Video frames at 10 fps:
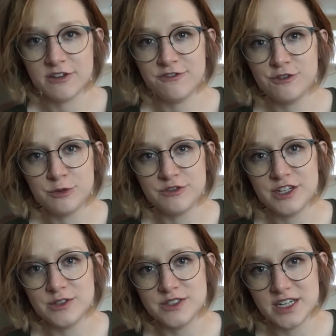got a few more
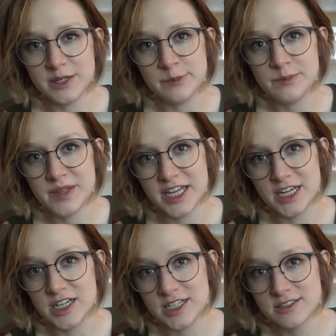videos that I'm
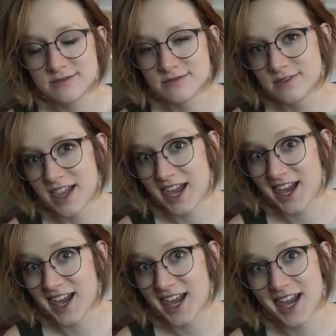editing.
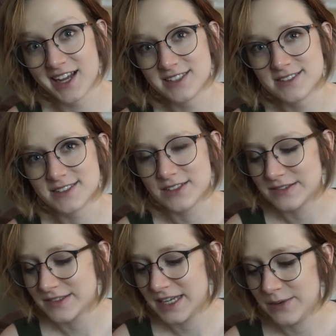So
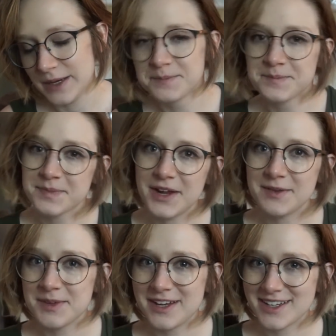anyway, all
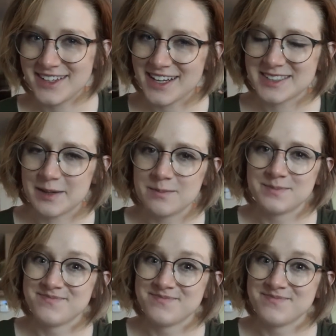right, I'll talk to you next time.